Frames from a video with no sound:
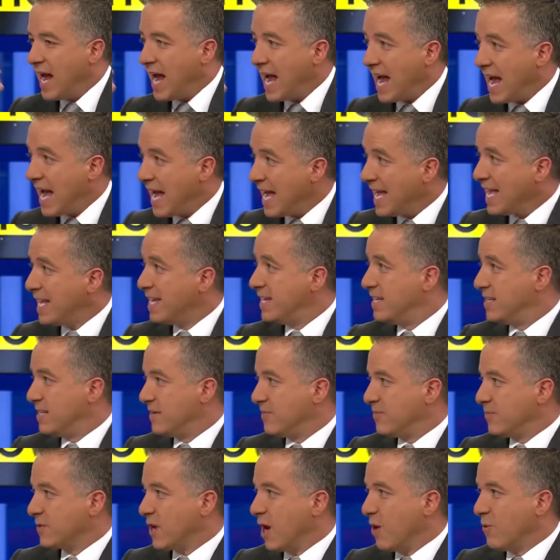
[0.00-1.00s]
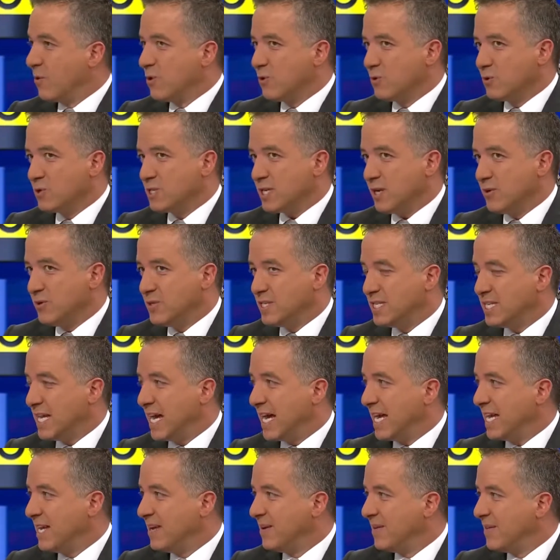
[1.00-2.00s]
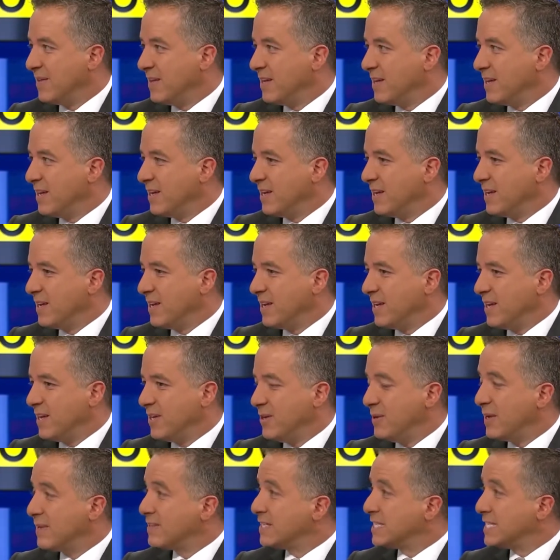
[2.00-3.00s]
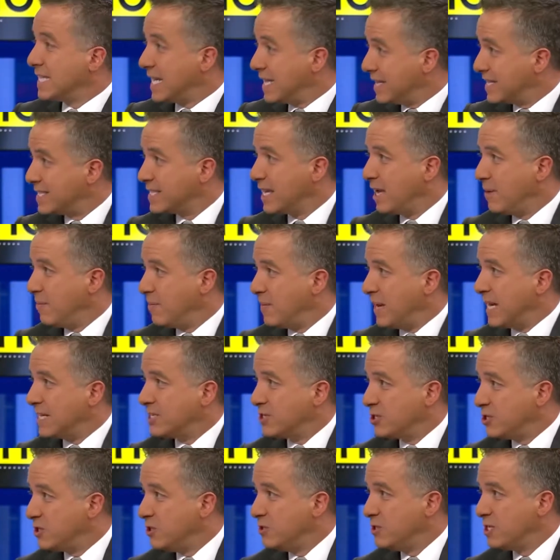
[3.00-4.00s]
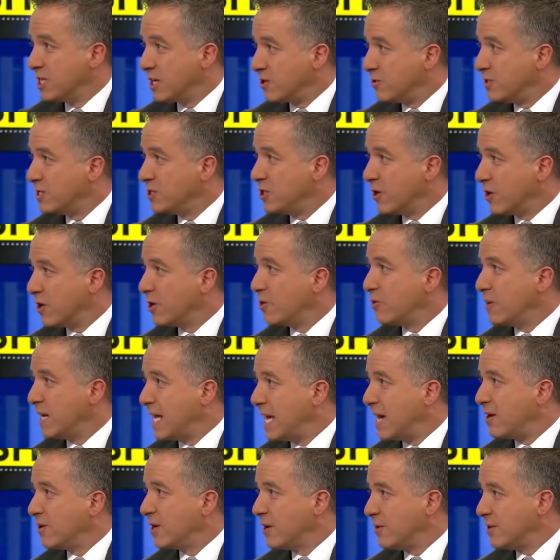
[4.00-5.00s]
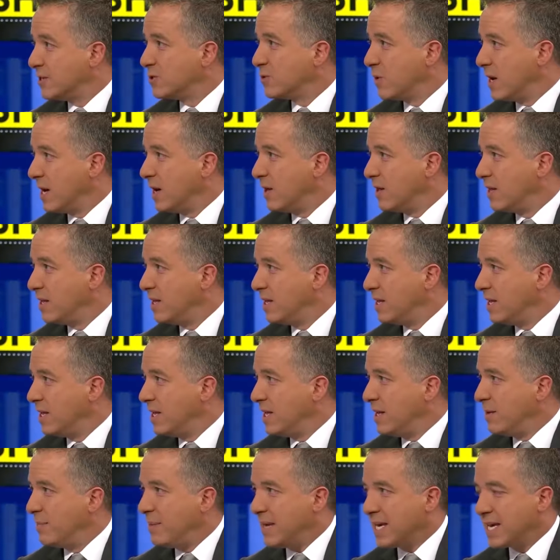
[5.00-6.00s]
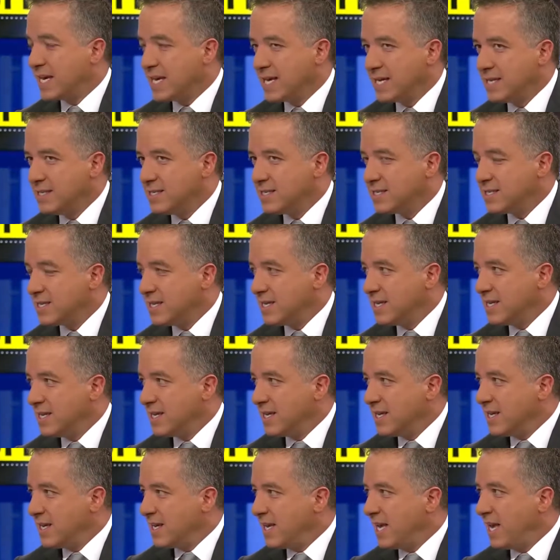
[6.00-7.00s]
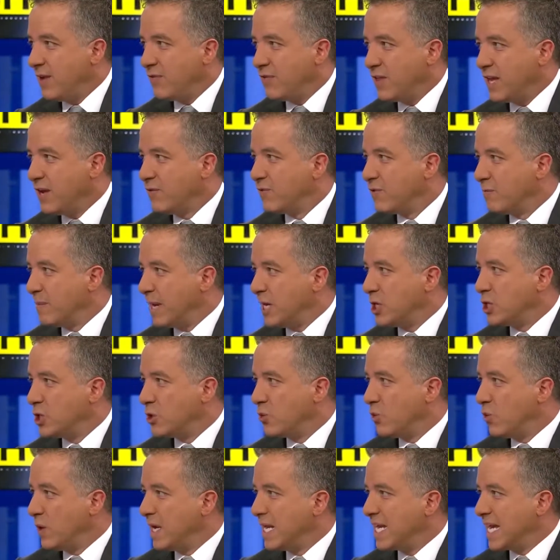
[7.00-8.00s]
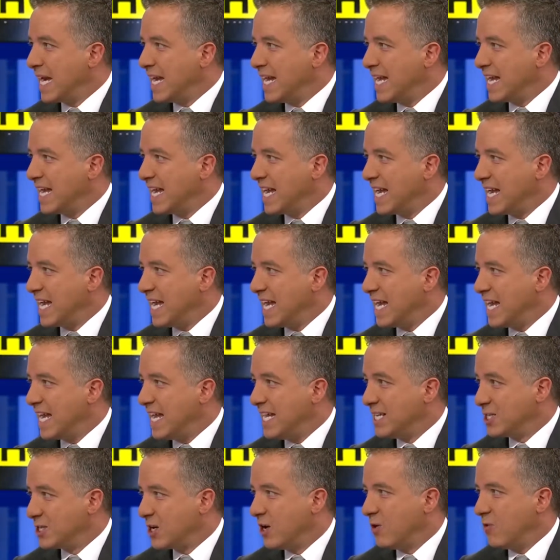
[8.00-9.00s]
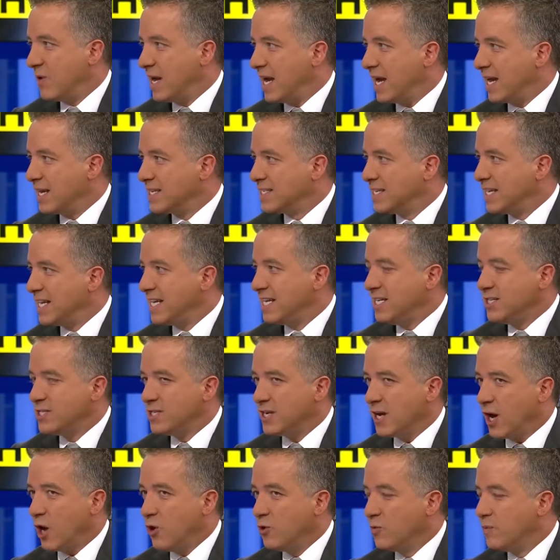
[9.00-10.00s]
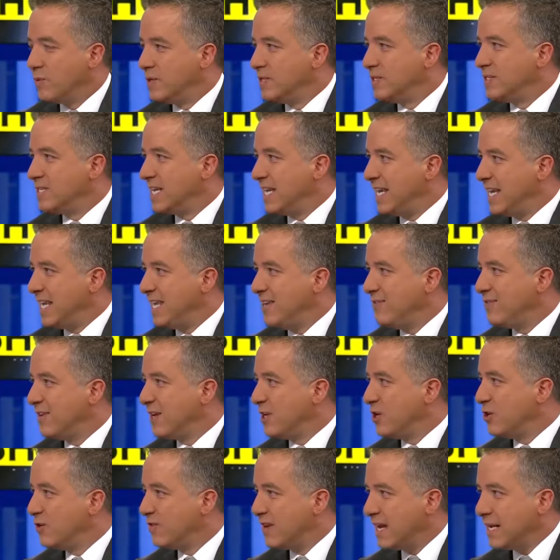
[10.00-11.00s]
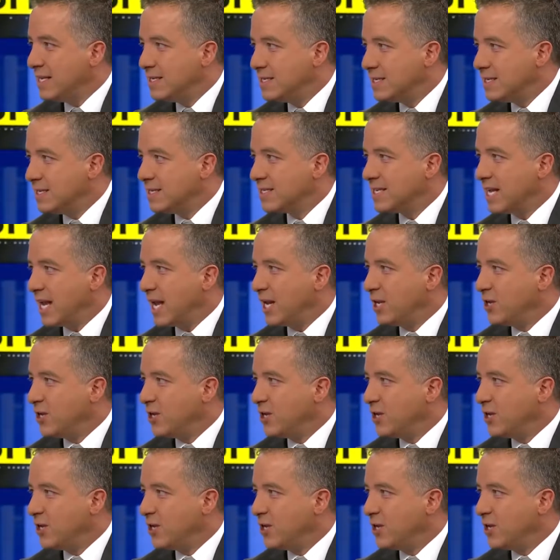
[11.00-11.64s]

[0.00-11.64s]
And I would also say, you'd have to take the same attitude to Cristiano Ronaldo as well. Because if the information we're getting is correct and he's open to leaving Juventus and